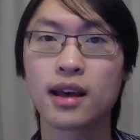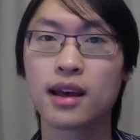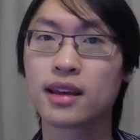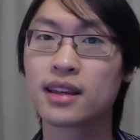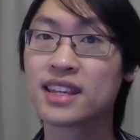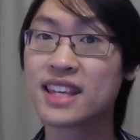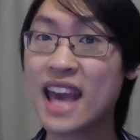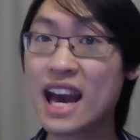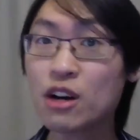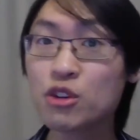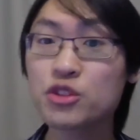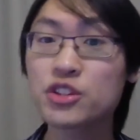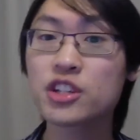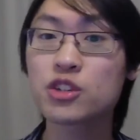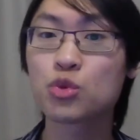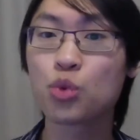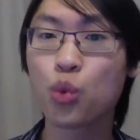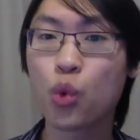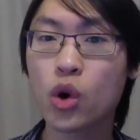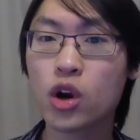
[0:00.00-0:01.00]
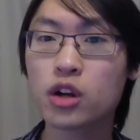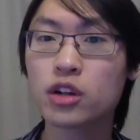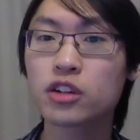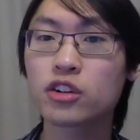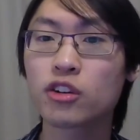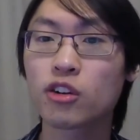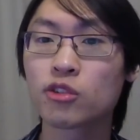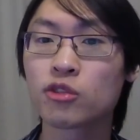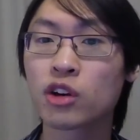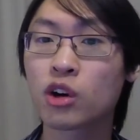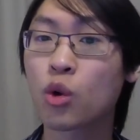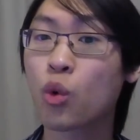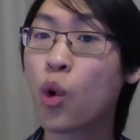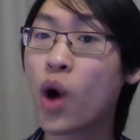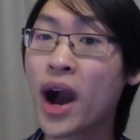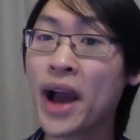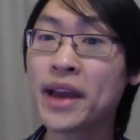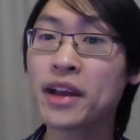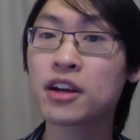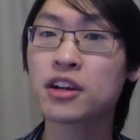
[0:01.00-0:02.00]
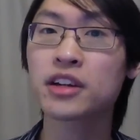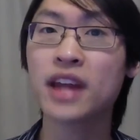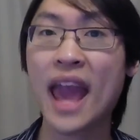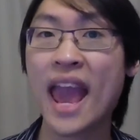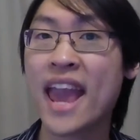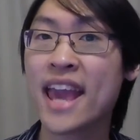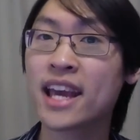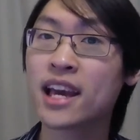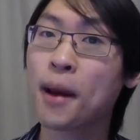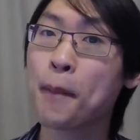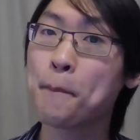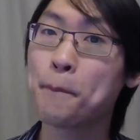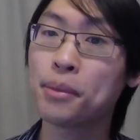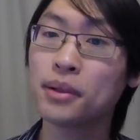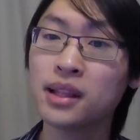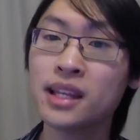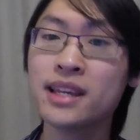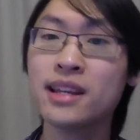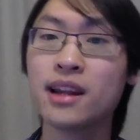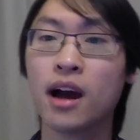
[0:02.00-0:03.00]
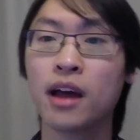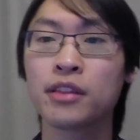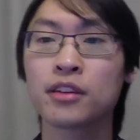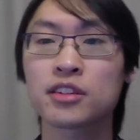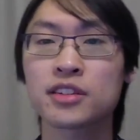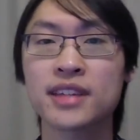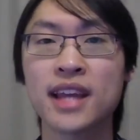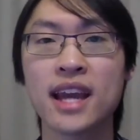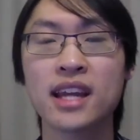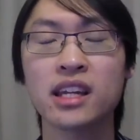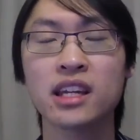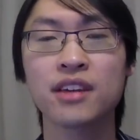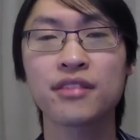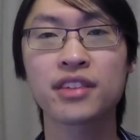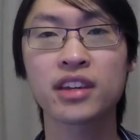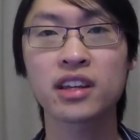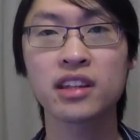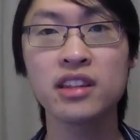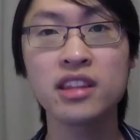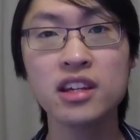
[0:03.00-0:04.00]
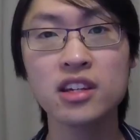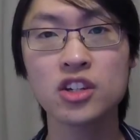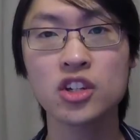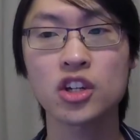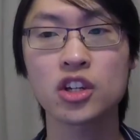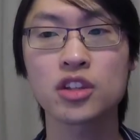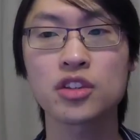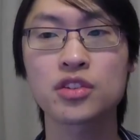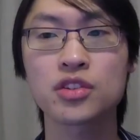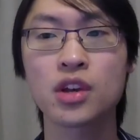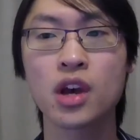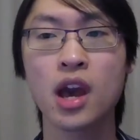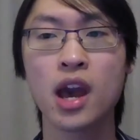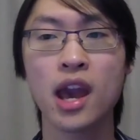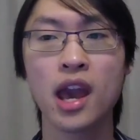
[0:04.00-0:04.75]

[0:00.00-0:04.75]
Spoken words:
Gauss's work required a complete understanding of the conditions